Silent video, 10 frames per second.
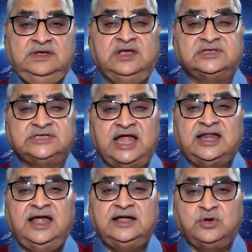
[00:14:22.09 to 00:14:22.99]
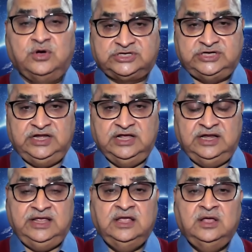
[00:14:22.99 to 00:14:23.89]
A satellite costing
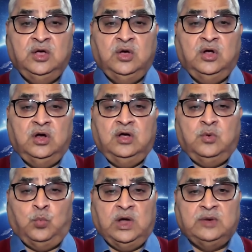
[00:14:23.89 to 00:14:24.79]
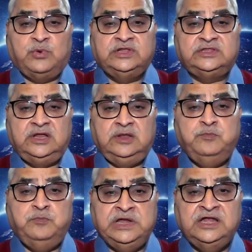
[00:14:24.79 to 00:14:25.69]
nearly $1.3
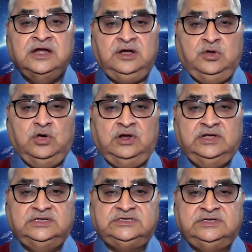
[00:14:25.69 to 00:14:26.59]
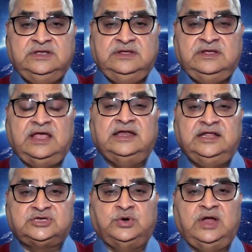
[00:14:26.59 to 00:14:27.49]
billion, and
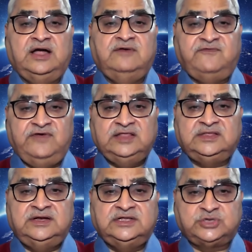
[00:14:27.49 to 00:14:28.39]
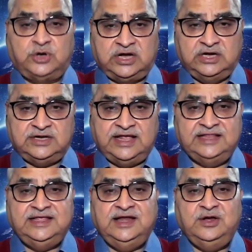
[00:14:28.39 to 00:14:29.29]
ISRO had faith in its rocket,
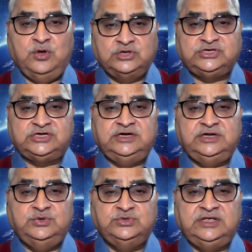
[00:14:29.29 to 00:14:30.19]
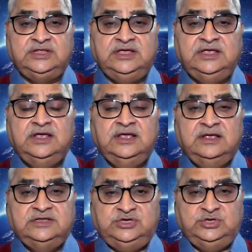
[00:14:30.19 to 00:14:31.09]
and they launched it using the
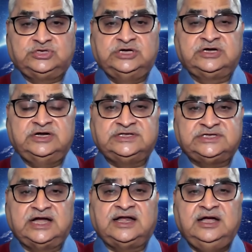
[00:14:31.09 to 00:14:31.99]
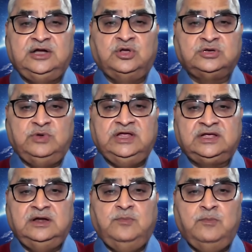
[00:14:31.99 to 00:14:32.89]
geosynchronous satellite launch
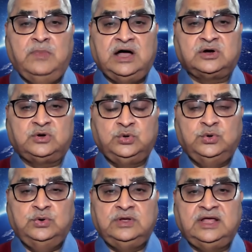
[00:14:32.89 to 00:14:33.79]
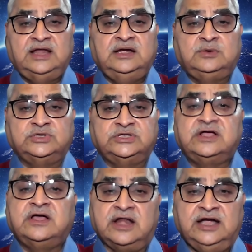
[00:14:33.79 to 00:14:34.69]
vehicle Mark II, and it was a
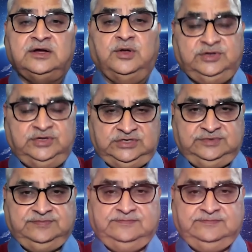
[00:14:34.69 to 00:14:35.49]
great launch.